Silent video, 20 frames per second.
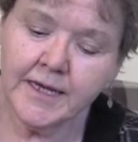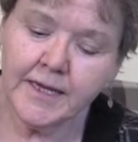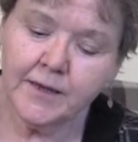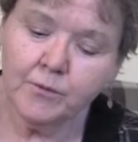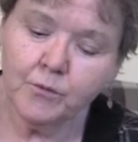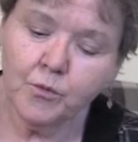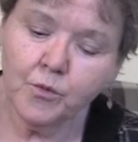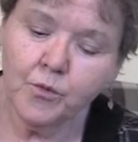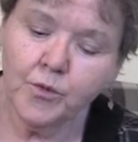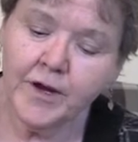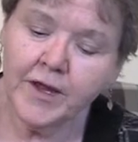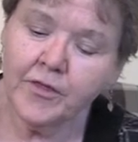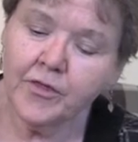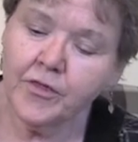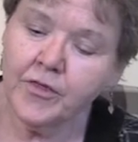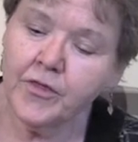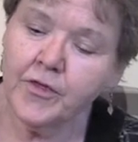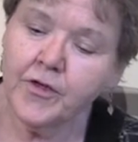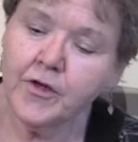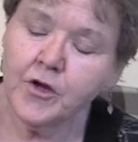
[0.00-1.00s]

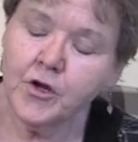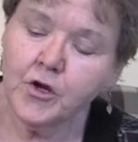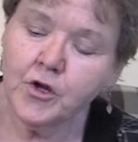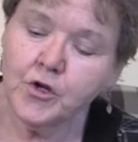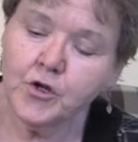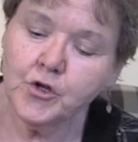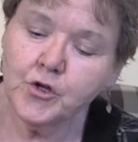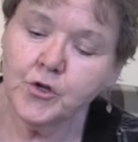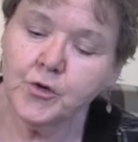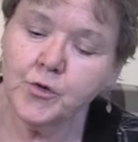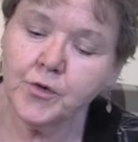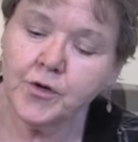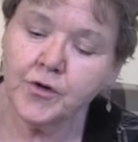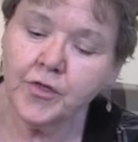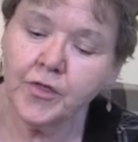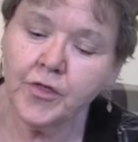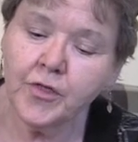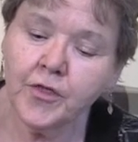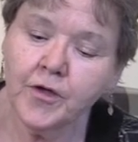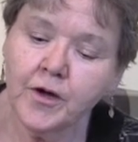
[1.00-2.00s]
with your
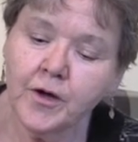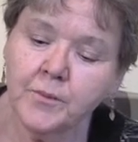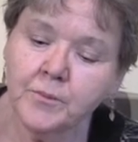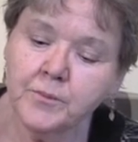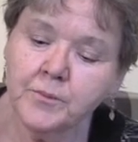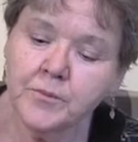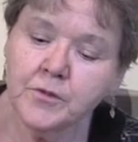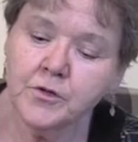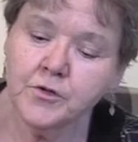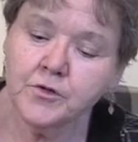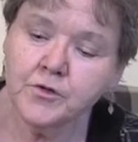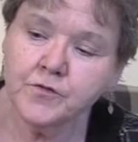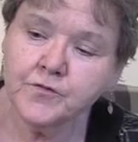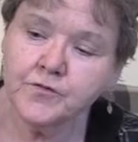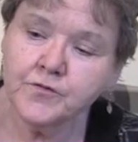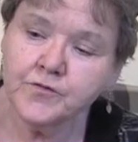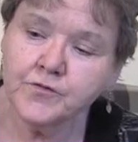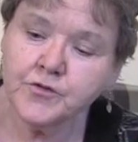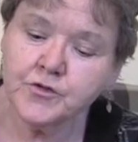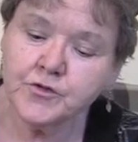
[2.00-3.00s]
thumb, your
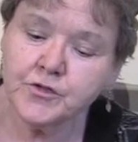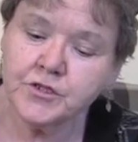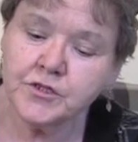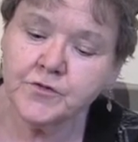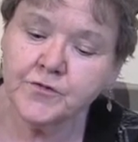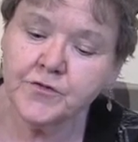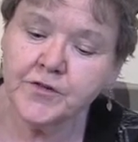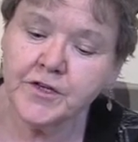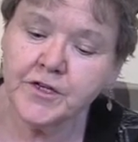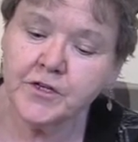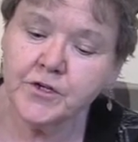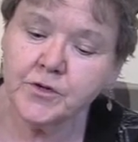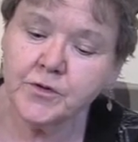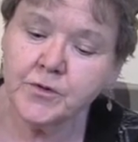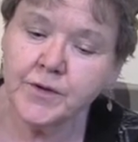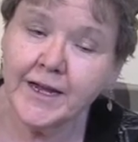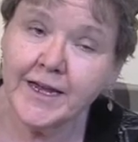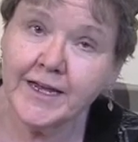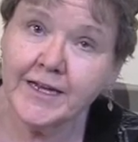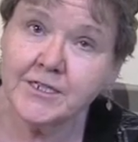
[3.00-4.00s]
first
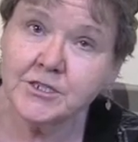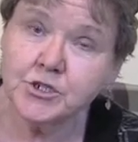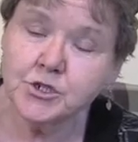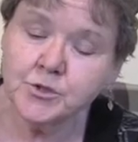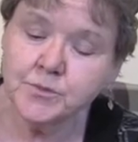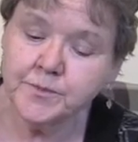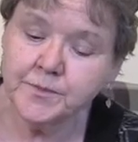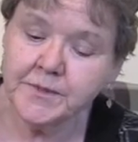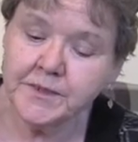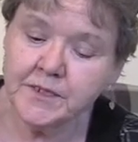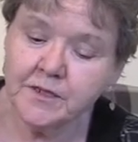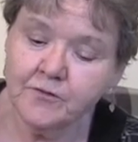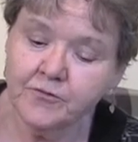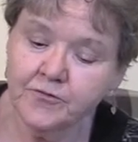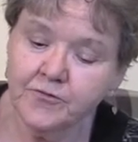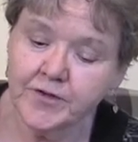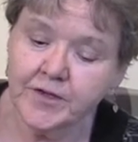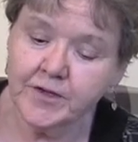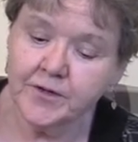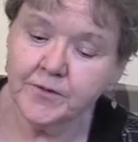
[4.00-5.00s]
finger, and your middle
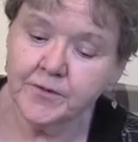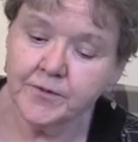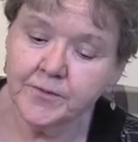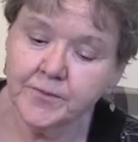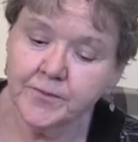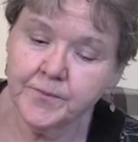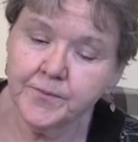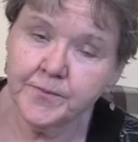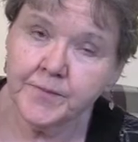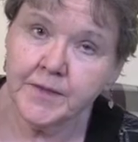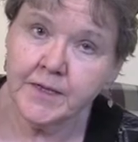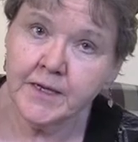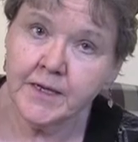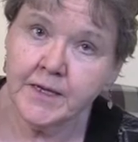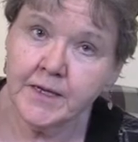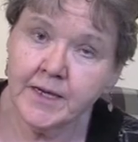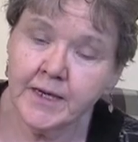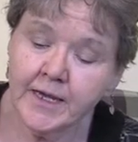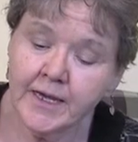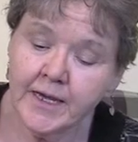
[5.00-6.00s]
finger.
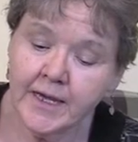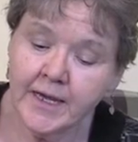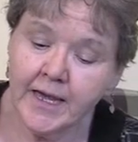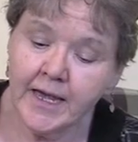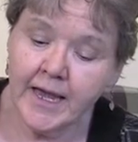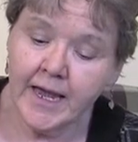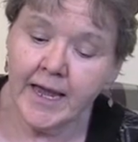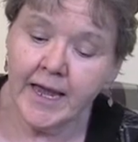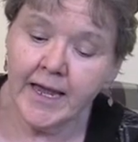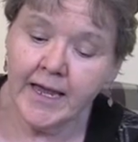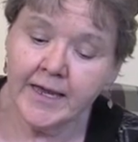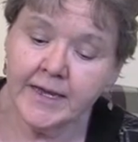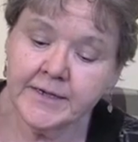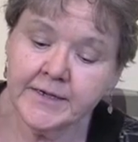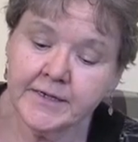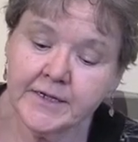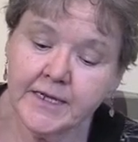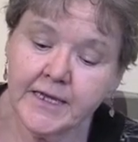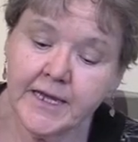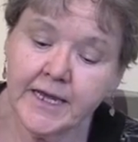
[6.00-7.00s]

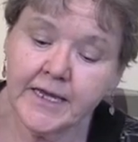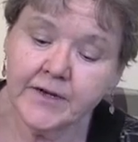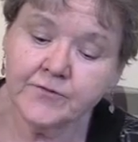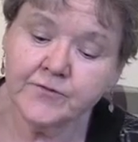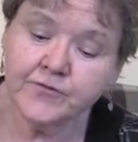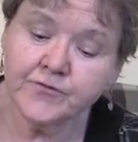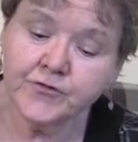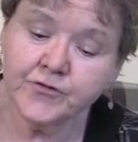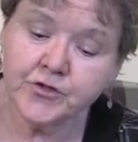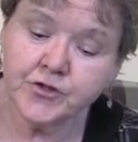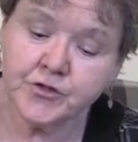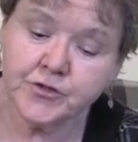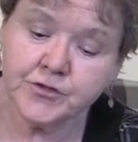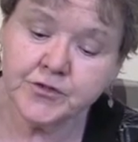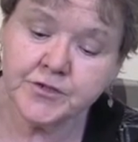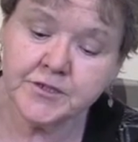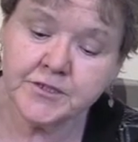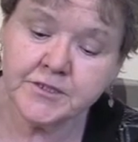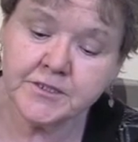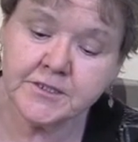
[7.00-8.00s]
And at
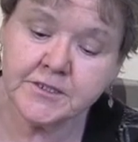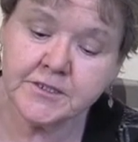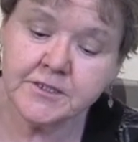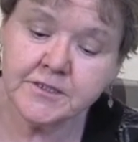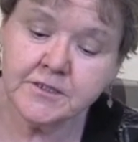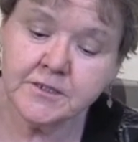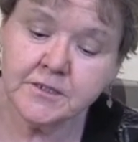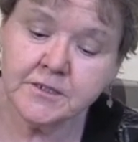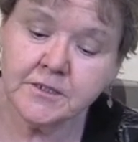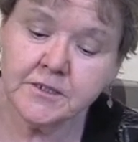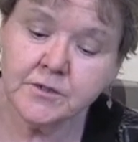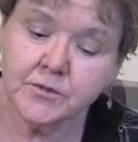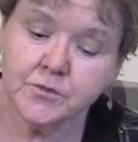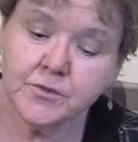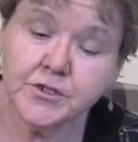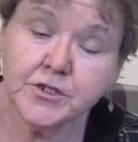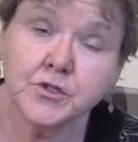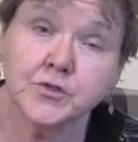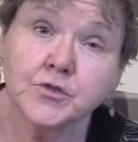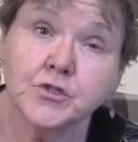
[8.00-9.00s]
first,
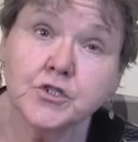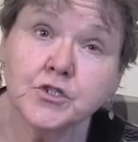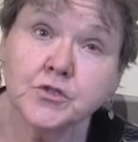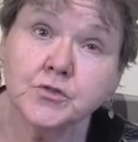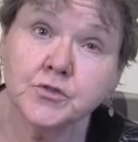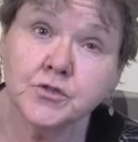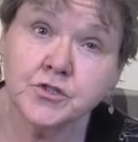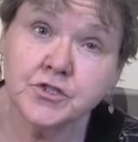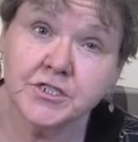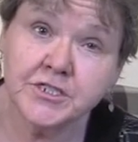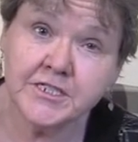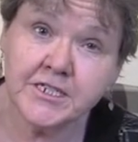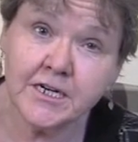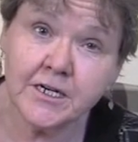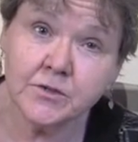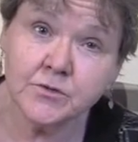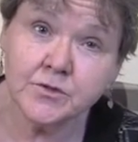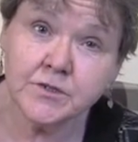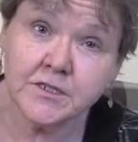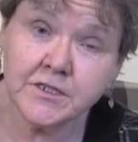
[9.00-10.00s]
when you're new to
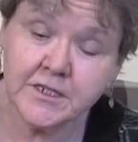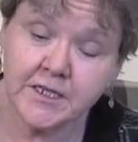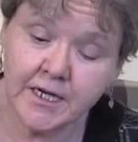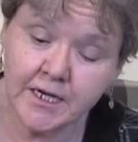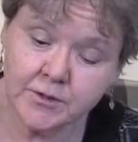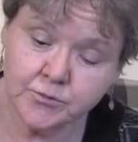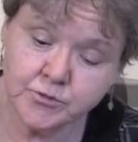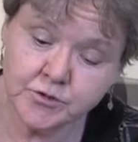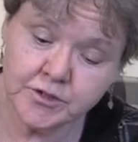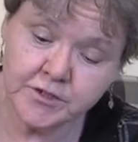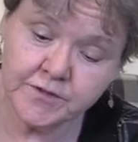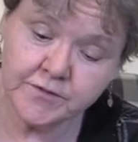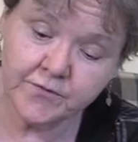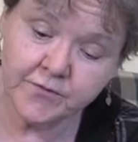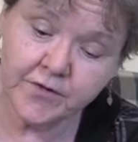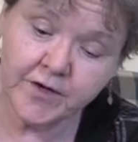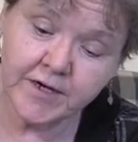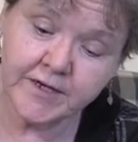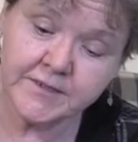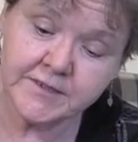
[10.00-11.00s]
dowsing, I would
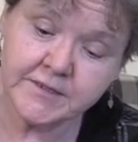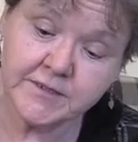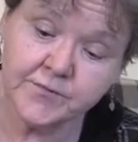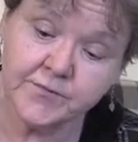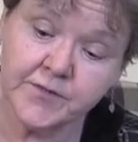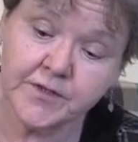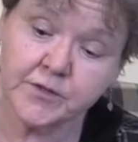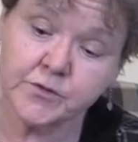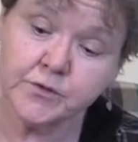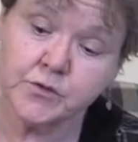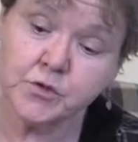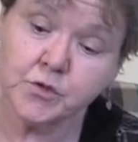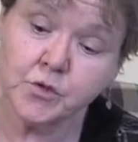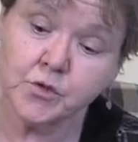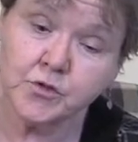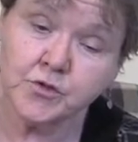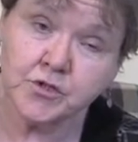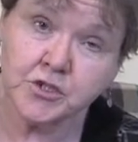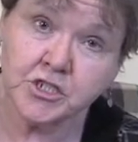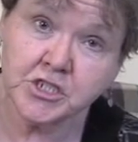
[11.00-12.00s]
advise a very
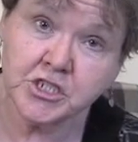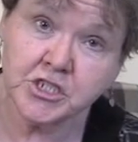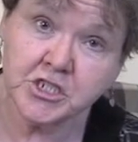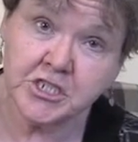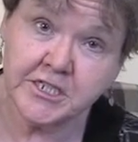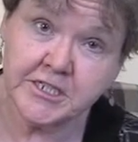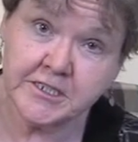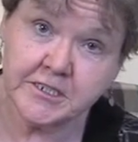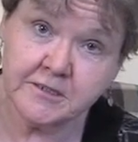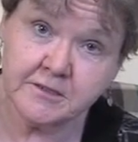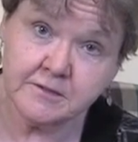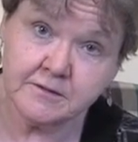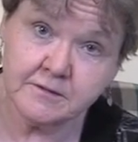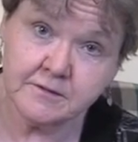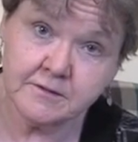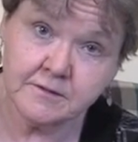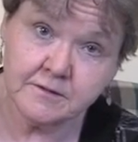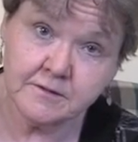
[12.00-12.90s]
long chain.